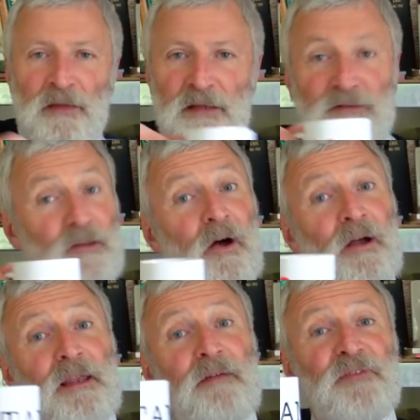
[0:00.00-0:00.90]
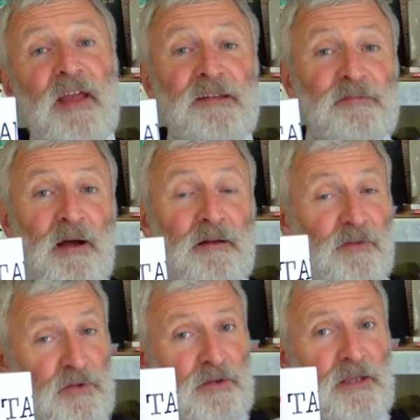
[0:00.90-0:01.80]
his I Love Tanks mug
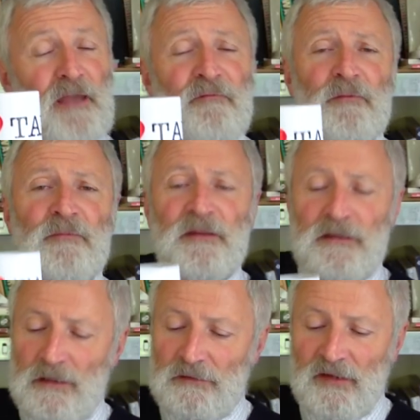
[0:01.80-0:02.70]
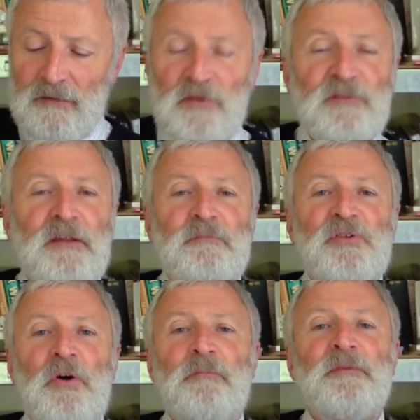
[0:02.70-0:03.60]
that you can get from the uh, Tank Museum
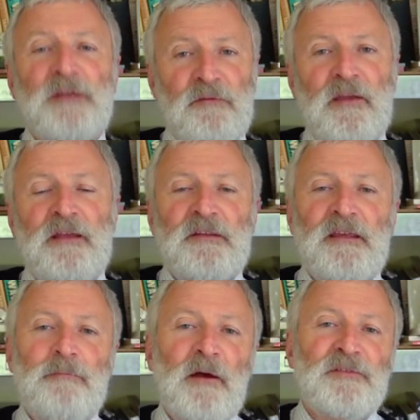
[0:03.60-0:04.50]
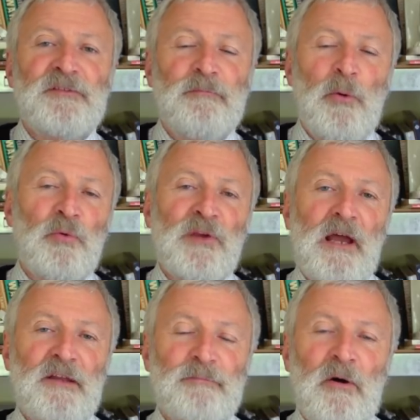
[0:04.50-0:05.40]
shop. Don't forget to keep us supporting
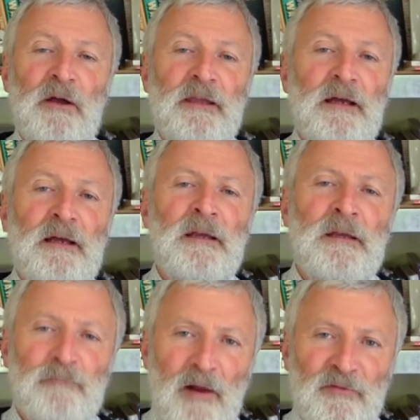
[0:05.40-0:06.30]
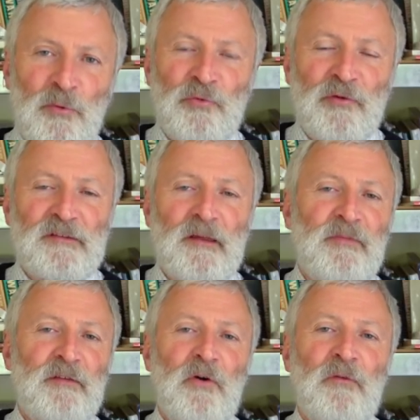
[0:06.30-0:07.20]
us by uh, perhaps ordering
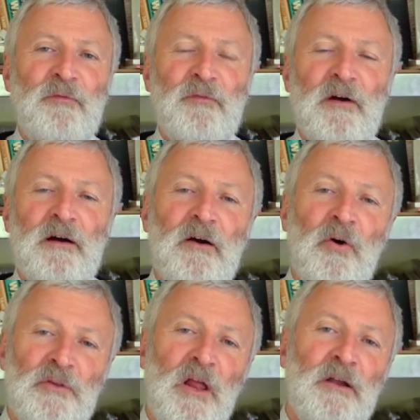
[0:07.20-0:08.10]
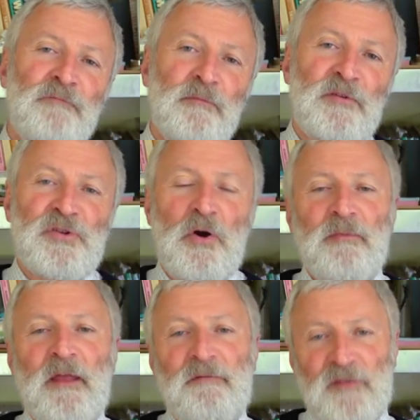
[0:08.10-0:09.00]
something off uh, online from the shop
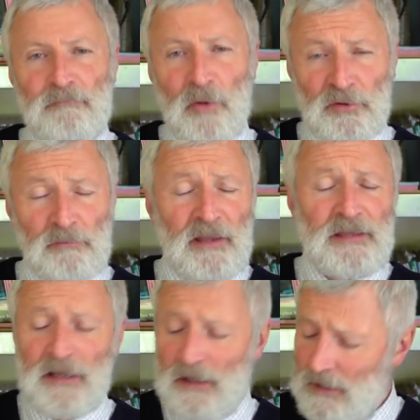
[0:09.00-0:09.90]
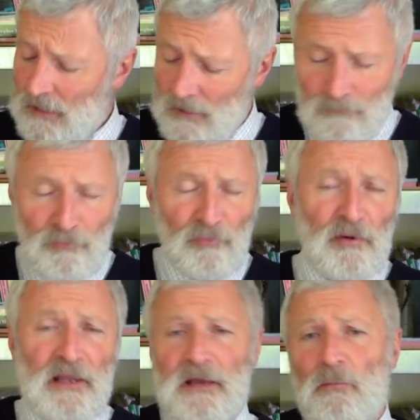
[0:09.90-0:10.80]
there. If you're a model maker,
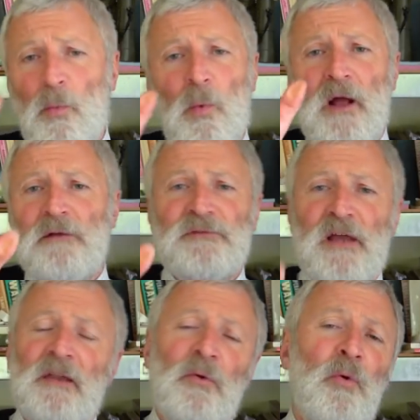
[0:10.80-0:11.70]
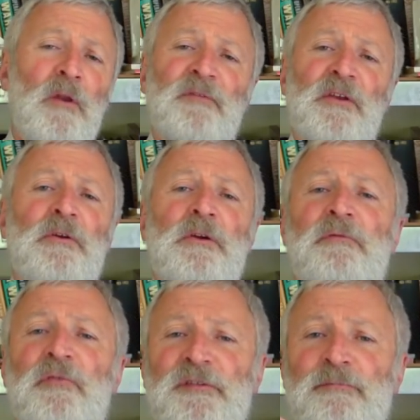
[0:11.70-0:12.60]
brilliant. Well done, all of you
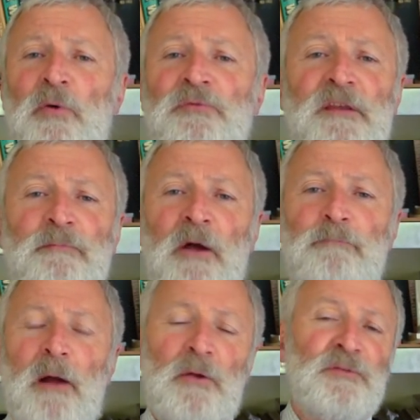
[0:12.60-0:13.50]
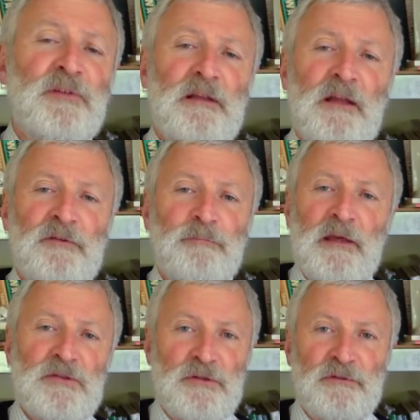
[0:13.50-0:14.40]
who've responded by posting those
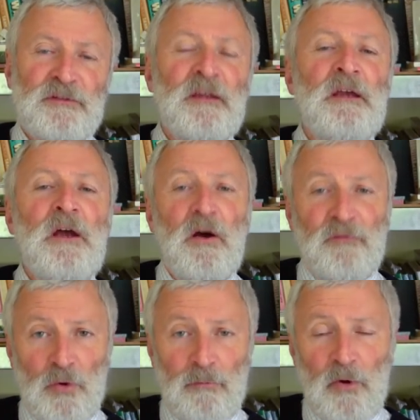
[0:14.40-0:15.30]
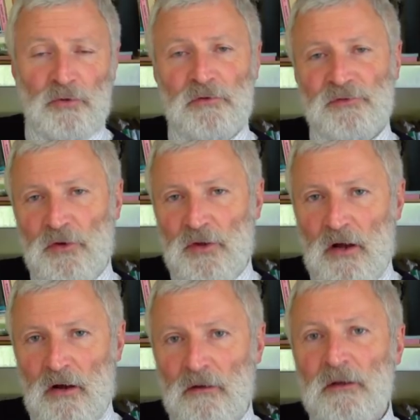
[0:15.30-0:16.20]
pictures of your models on
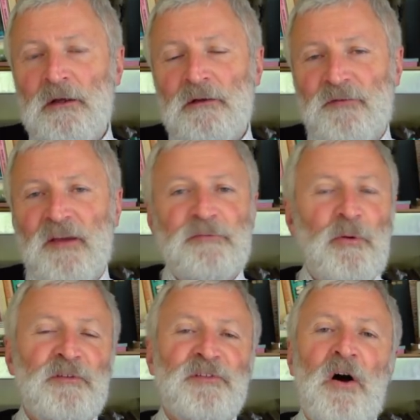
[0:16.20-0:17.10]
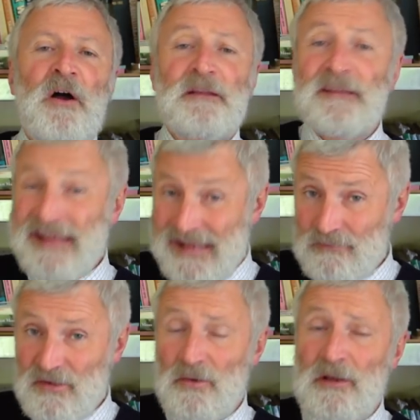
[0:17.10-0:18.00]
our Facebook site.
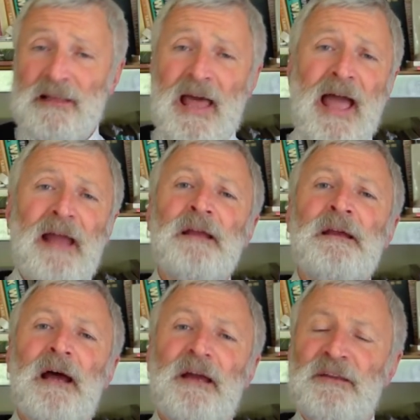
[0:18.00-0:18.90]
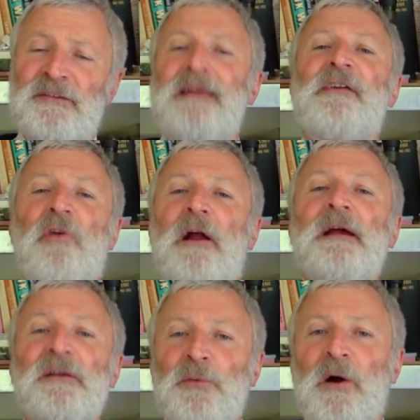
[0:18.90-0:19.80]
Keep doing that. And isn't it
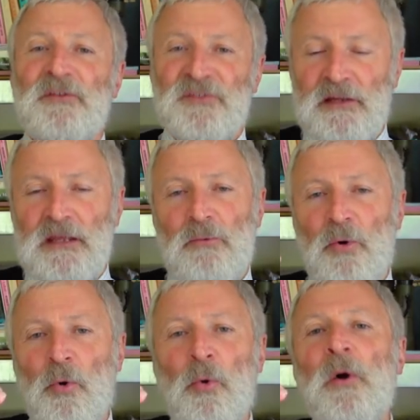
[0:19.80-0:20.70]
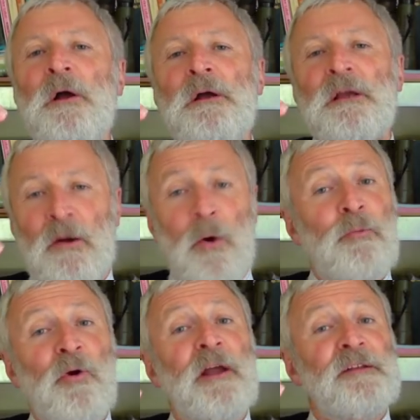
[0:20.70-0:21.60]
great as well seeing you all
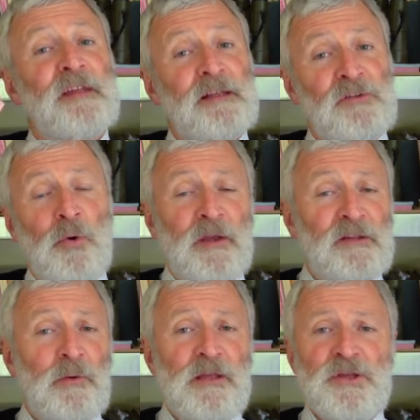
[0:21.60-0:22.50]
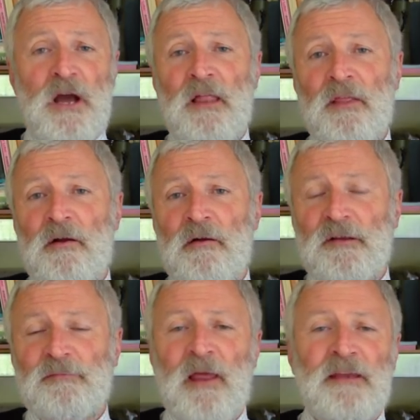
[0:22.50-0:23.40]
cooperating, talking to each other,
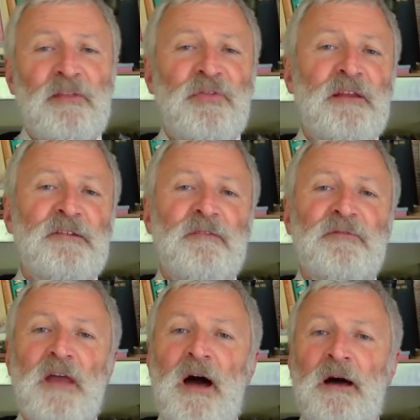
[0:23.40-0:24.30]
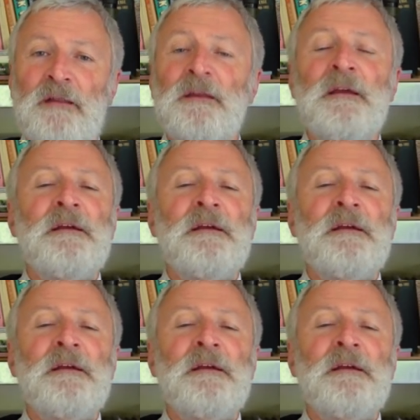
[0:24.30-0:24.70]
explaining things you've done,